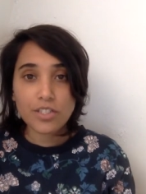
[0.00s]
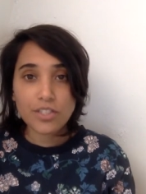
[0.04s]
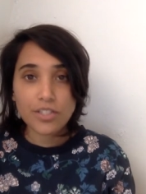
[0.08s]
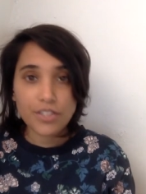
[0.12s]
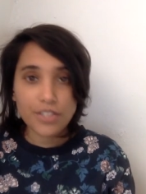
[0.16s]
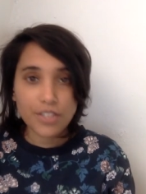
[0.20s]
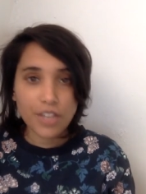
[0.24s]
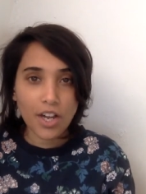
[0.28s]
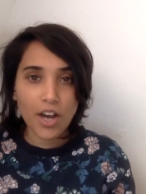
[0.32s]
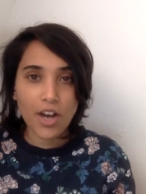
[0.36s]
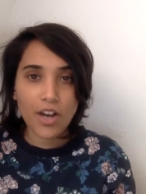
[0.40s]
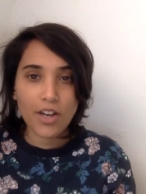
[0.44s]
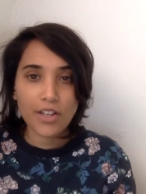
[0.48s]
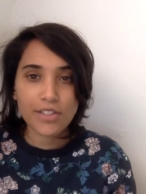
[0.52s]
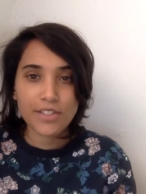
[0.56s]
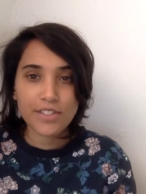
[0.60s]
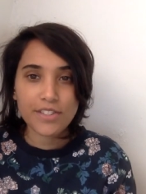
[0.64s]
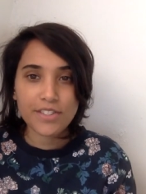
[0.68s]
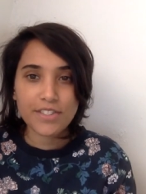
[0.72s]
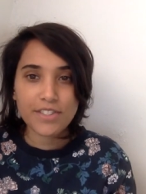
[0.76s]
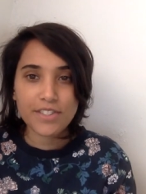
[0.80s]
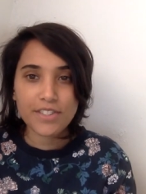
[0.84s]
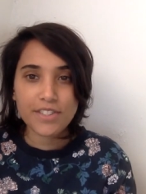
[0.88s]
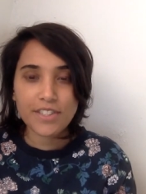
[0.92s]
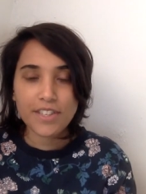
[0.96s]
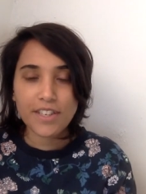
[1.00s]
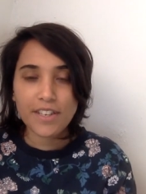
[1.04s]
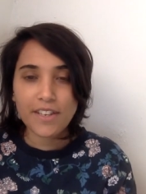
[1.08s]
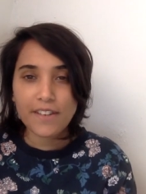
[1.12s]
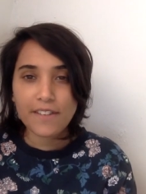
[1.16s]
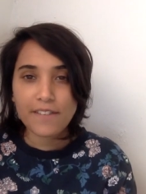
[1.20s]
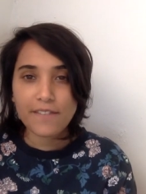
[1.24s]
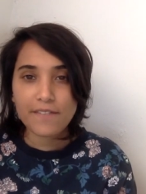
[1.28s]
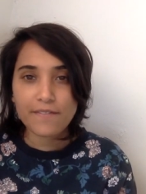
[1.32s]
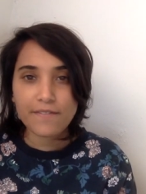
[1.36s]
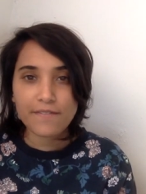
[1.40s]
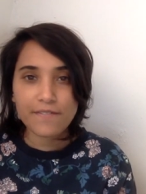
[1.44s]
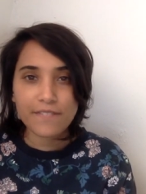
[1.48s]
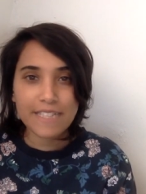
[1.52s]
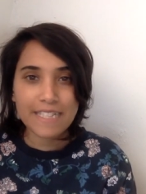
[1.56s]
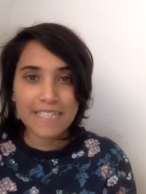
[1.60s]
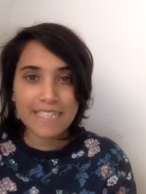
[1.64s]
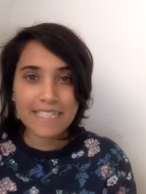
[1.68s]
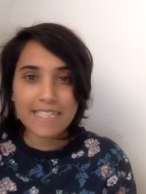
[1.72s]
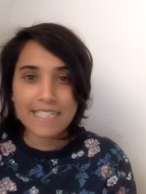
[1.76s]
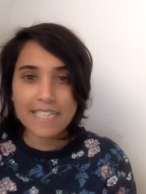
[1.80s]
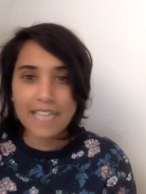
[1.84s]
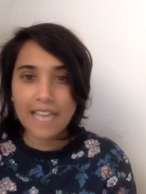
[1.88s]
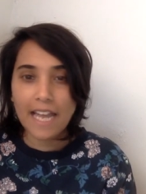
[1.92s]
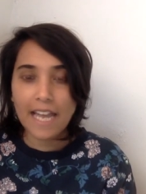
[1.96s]
dance,
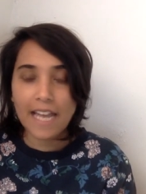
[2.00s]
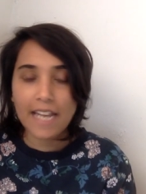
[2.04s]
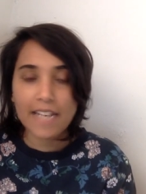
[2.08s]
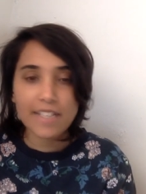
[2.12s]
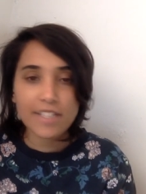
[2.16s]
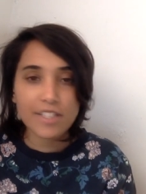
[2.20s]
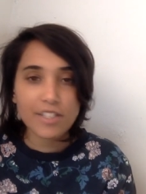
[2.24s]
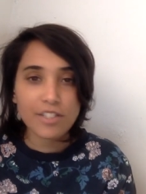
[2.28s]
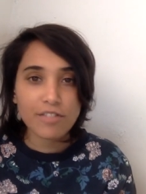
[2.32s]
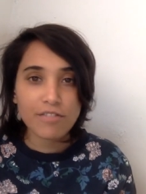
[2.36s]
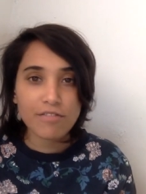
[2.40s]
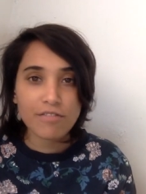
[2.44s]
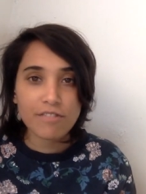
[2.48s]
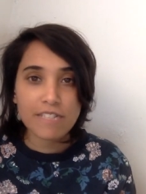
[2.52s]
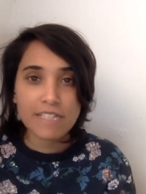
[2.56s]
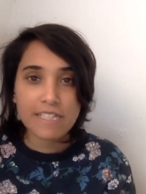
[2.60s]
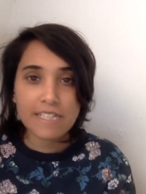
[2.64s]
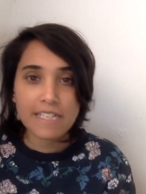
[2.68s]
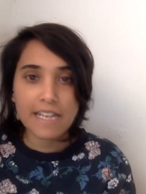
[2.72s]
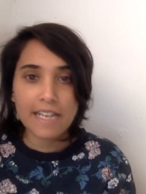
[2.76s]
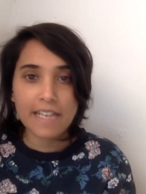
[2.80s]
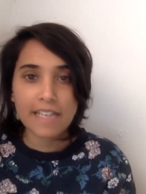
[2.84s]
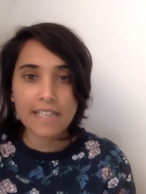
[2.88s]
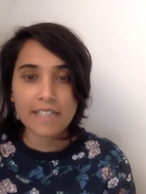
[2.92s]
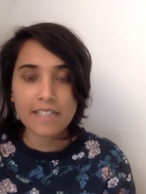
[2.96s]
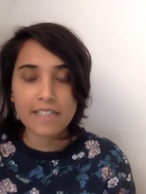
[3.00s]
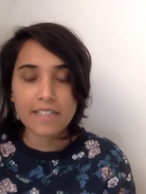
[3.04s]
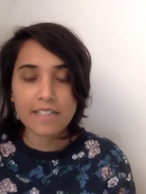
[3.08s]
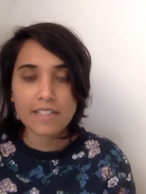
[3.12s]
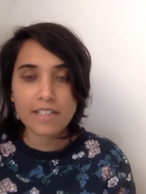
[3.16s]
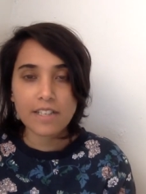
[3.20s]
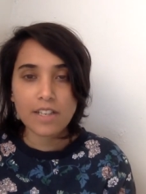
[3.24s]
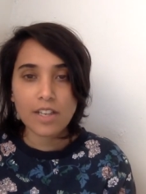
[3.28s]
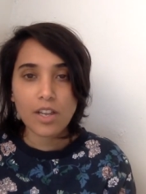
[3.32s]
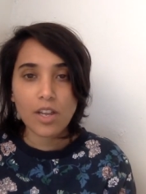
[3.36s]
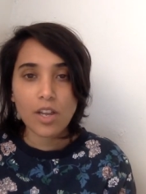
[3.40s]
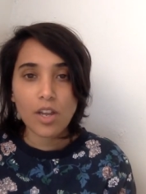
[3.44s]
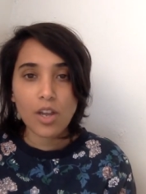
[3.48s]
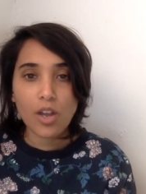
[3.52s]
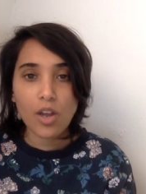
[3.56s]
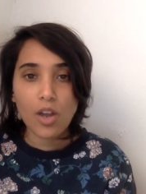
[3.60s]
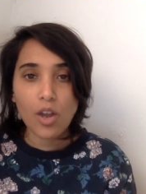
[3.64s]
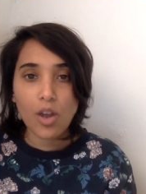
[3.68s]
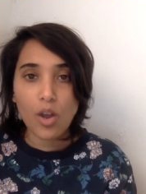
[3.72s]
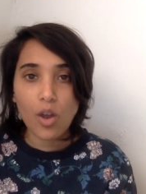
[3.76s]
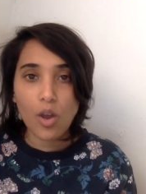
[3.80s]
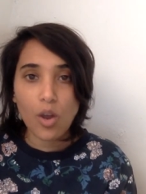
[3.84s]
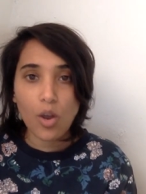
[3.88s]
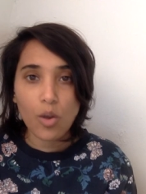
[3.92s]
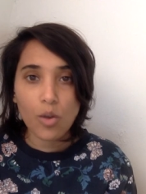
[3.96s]
feast, and create
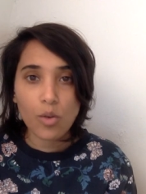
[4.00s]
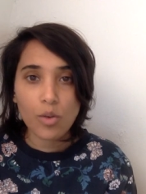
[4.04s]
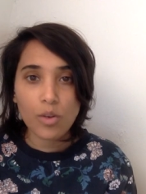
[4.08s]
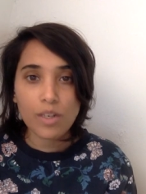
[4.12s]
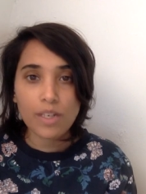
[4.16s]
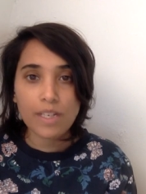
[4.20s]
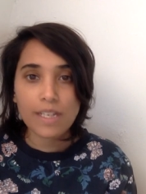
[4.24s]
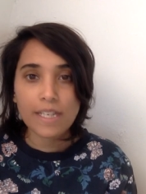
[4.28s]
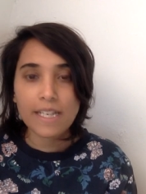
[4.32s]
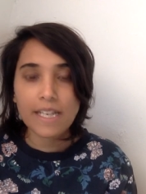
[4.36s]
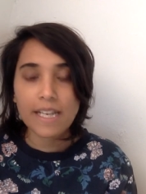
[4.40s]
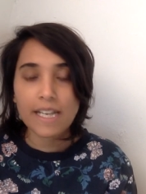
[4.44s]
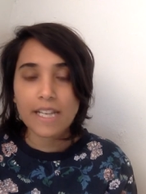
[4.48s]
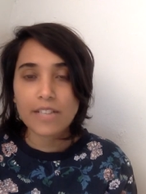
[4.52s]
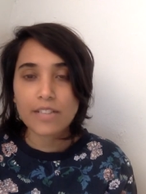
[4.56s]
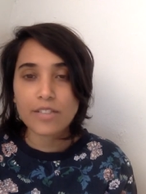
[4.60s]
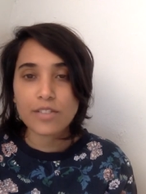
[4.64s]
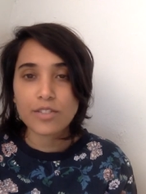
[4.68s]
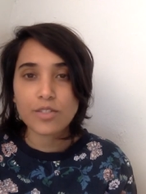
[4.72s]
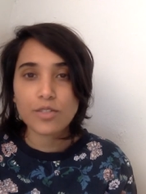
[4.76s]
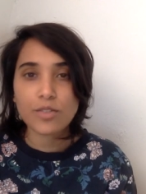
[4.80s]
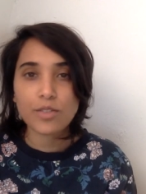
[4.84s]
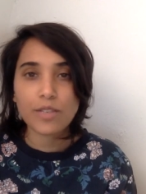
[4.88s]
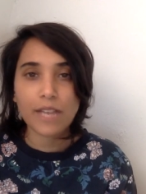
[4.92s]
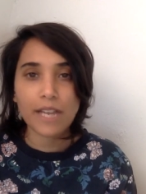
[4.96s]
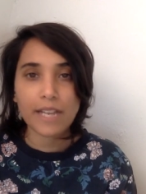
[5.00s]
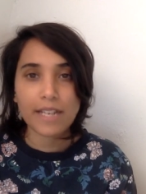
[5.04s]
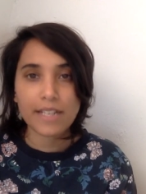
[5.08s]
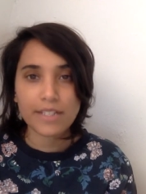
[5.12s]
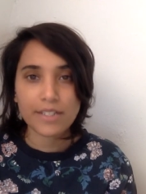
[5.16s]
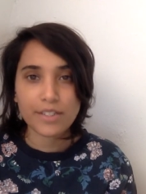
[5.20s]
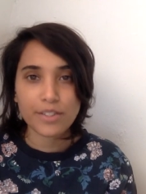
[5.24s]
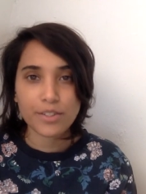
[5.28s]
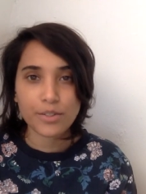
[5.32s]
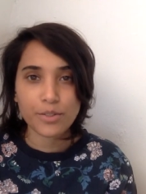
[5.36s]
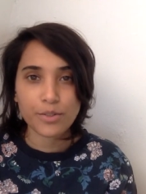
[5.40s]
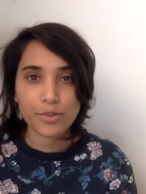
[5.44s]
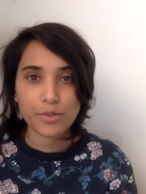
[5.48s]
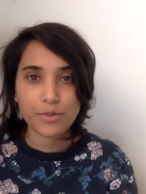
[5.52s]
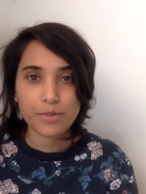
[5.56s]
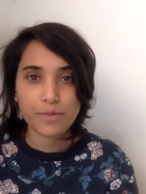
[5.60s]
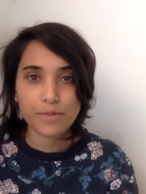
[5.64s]
only as you can do.